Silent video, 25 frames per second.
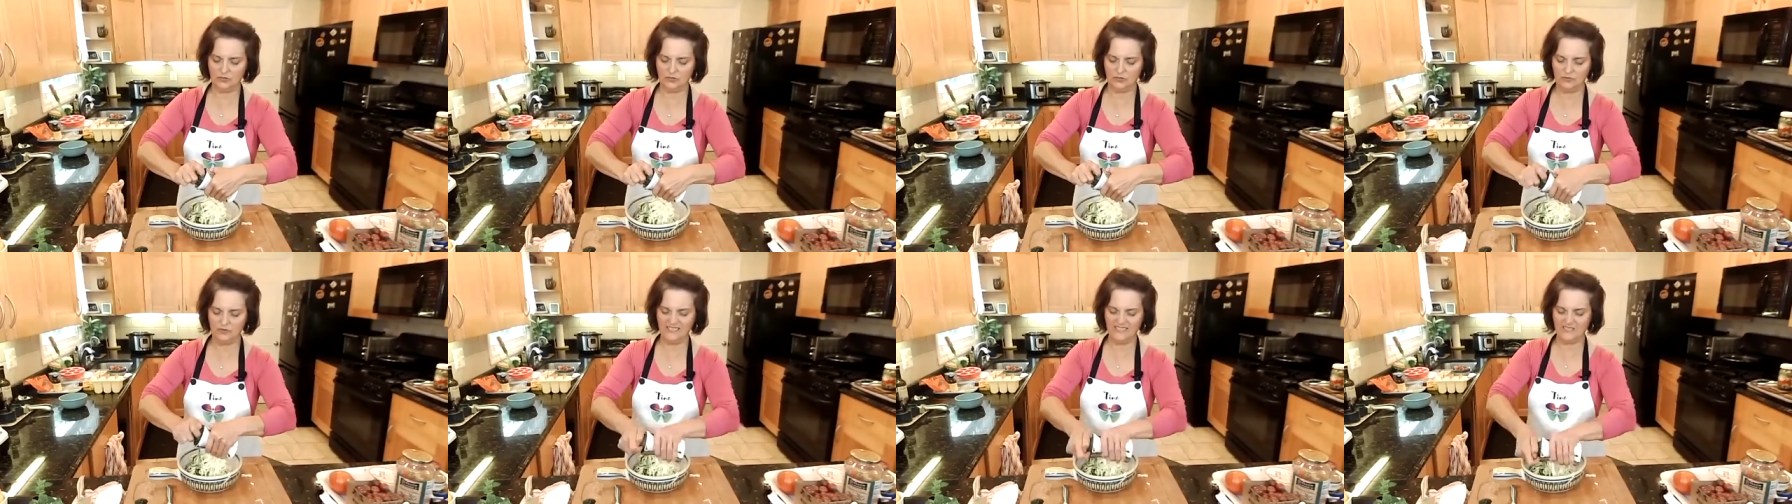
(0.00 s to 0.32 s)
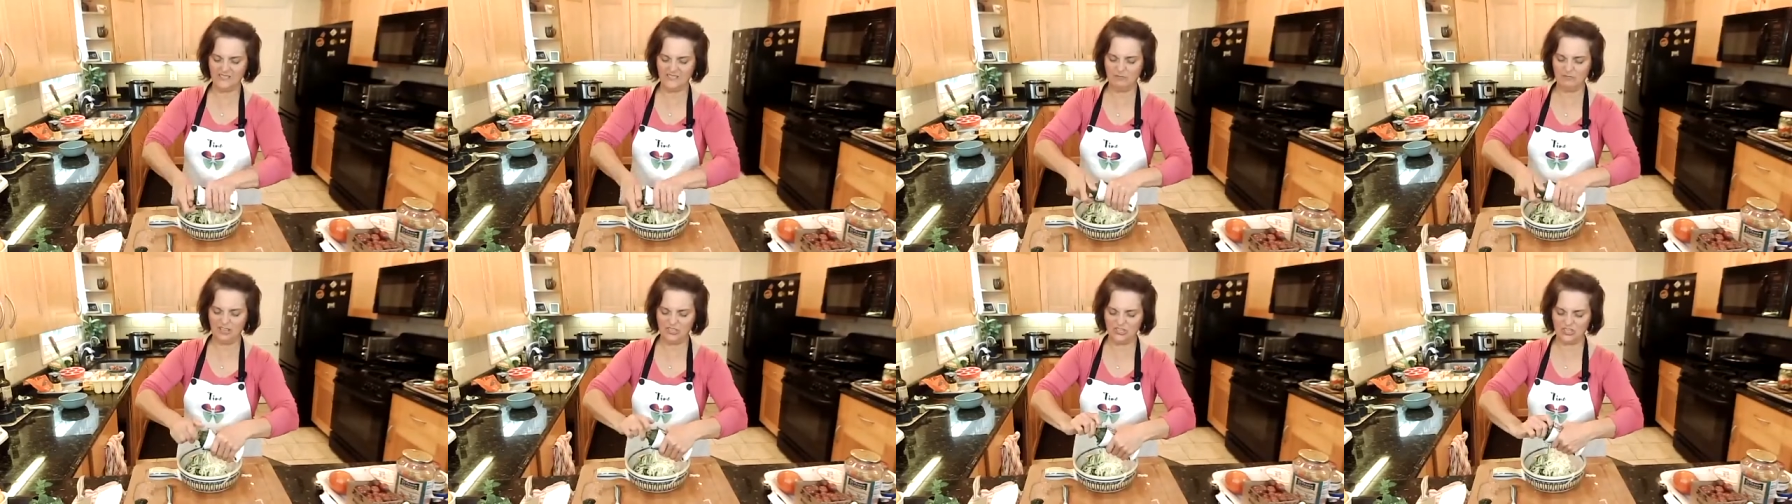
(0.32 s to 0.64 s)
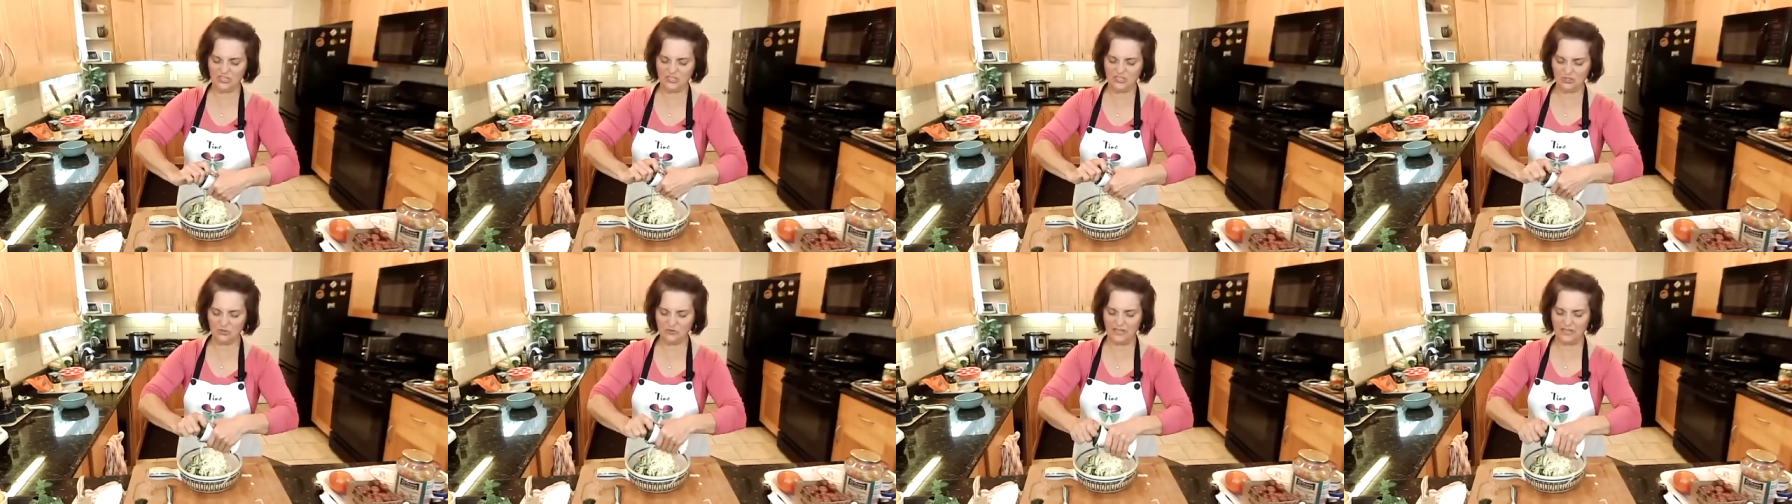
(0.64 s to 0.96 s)
do that as much
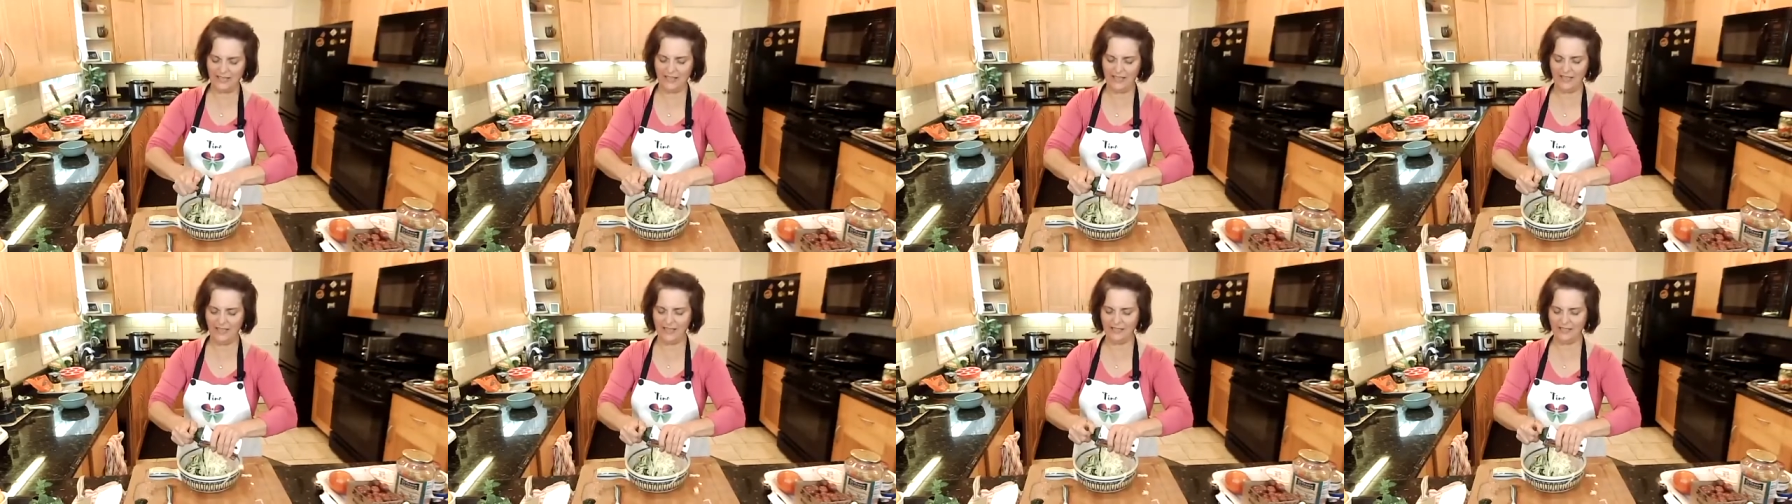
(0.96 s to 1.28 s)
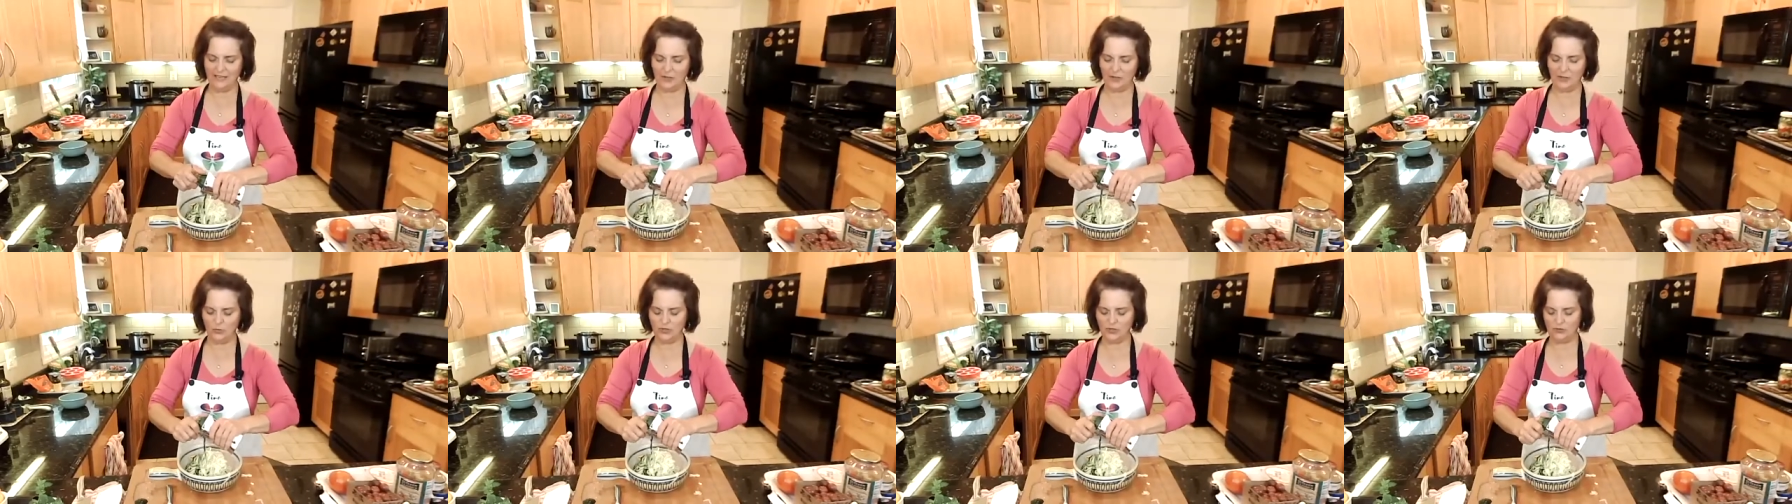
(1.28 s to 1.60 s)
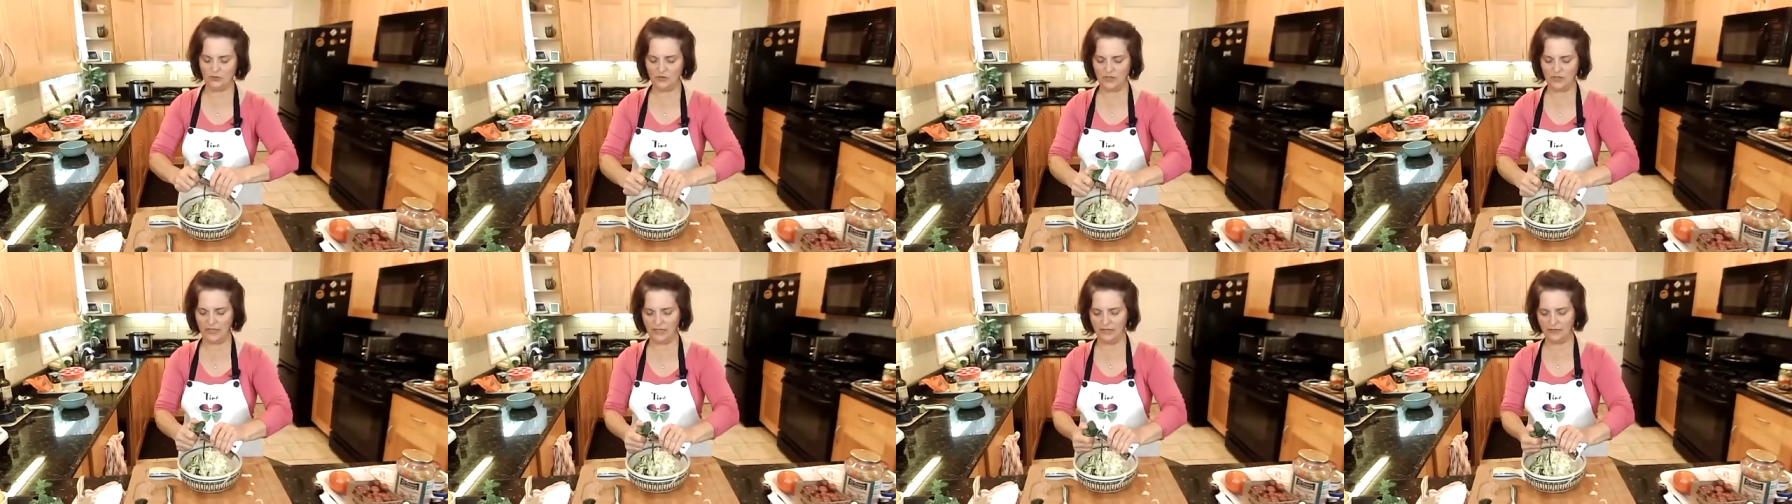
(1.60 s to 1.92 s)
as you can. And when
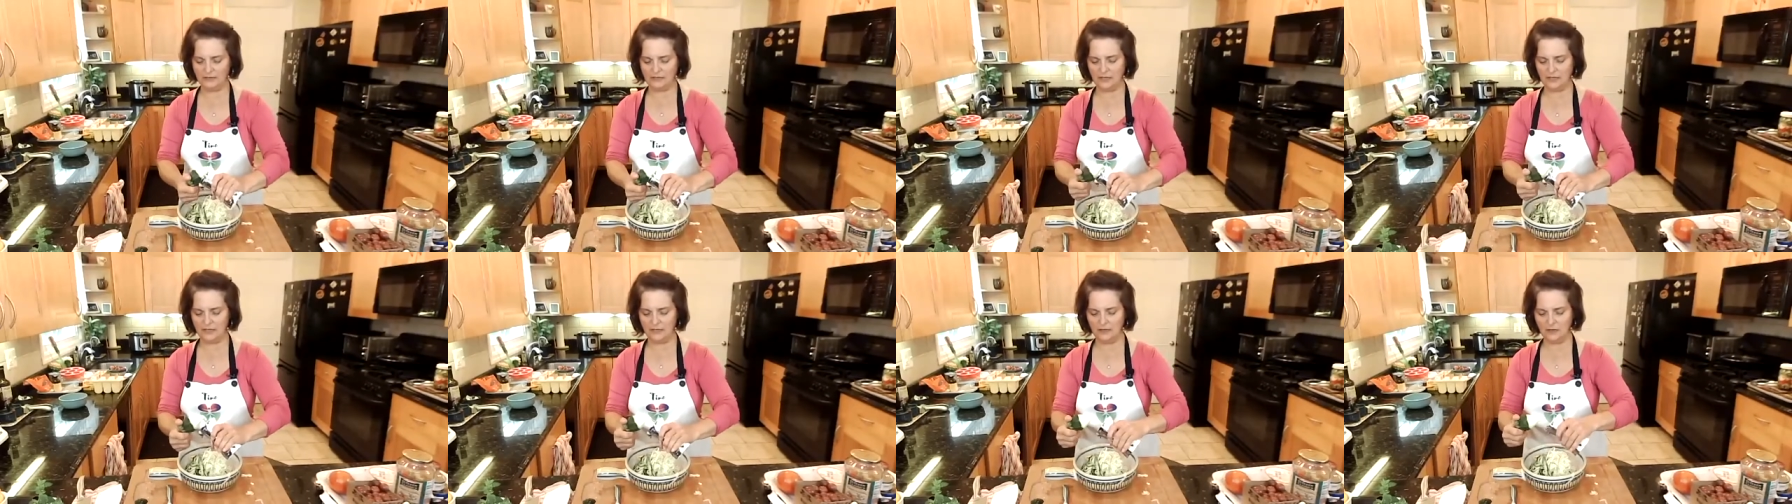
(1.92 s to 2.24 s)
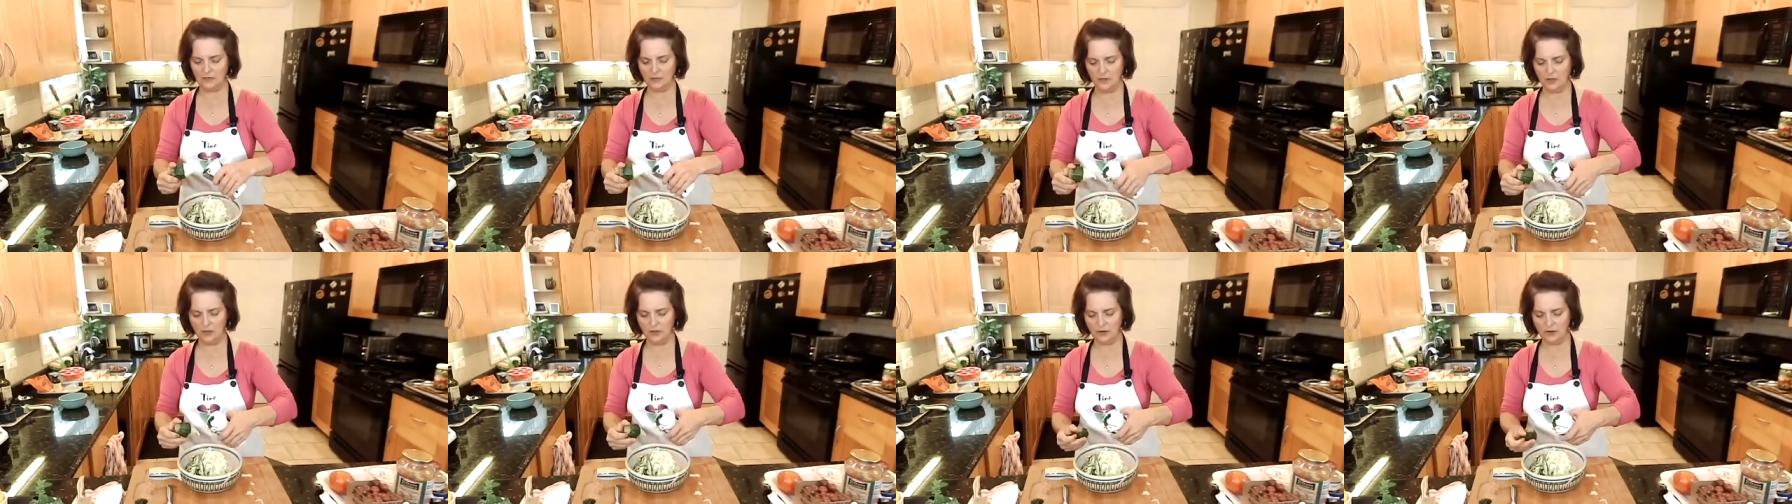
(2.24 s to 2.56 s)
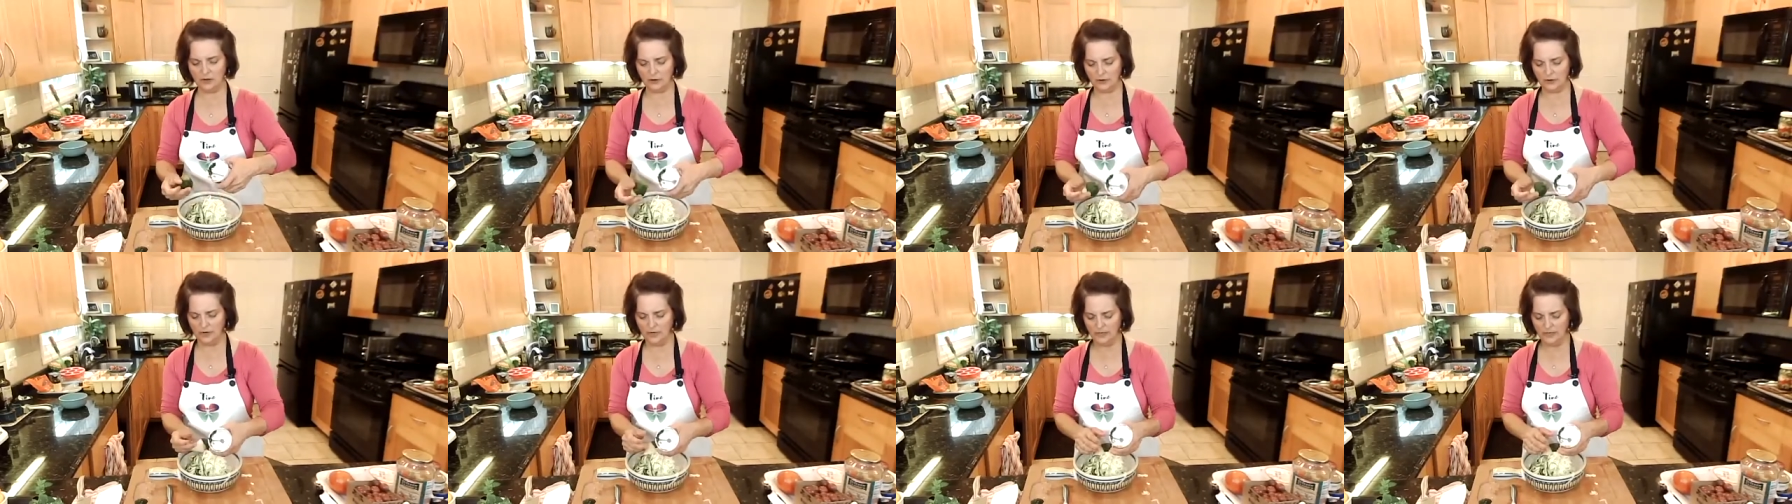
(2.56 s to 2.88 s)
you can't any
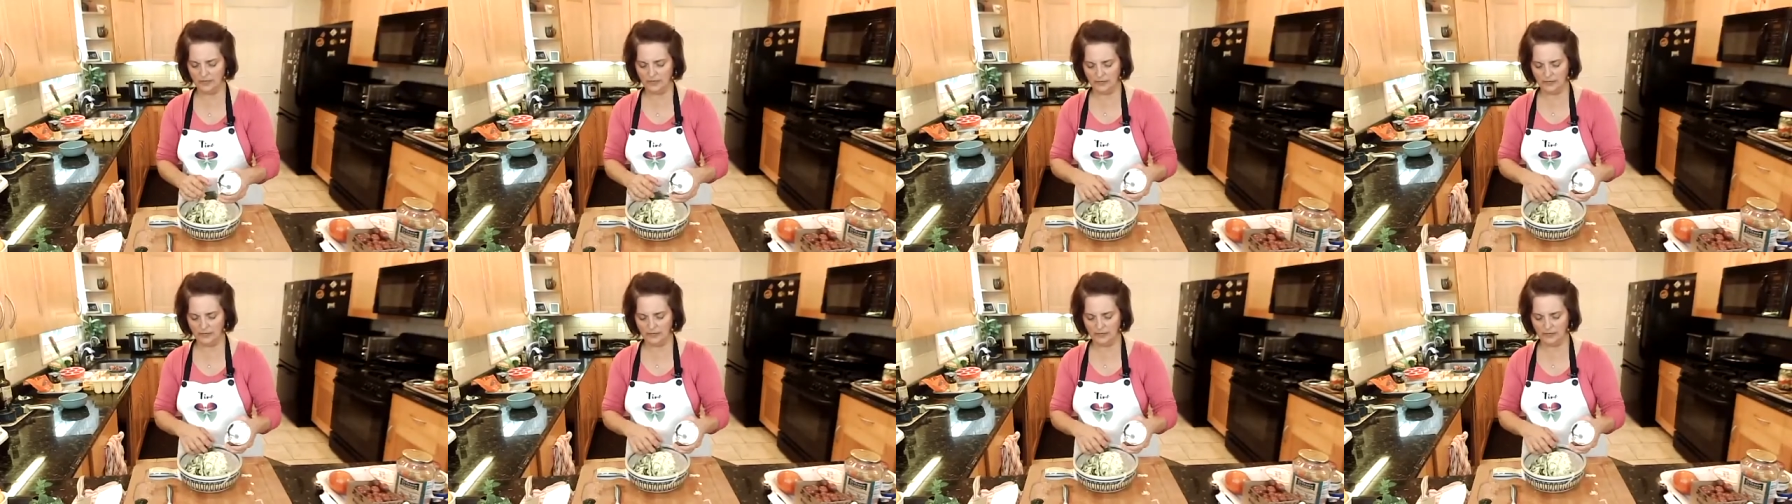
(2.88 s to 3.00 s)
longer,